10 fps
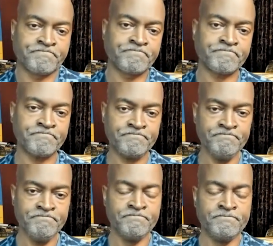
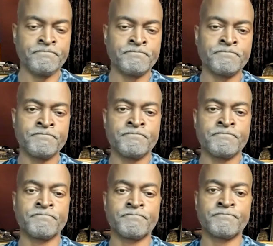
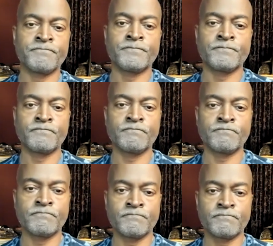
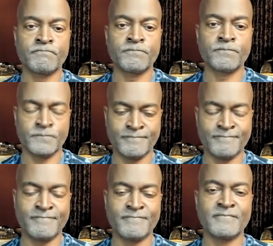
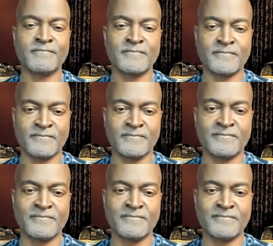
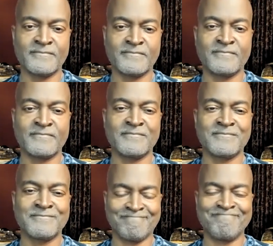
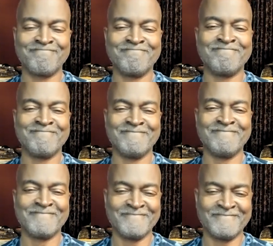
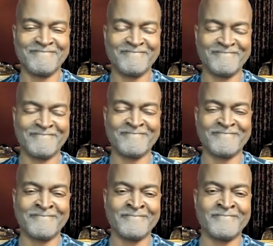
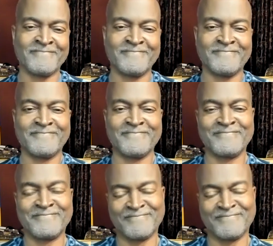This person isn't speaking.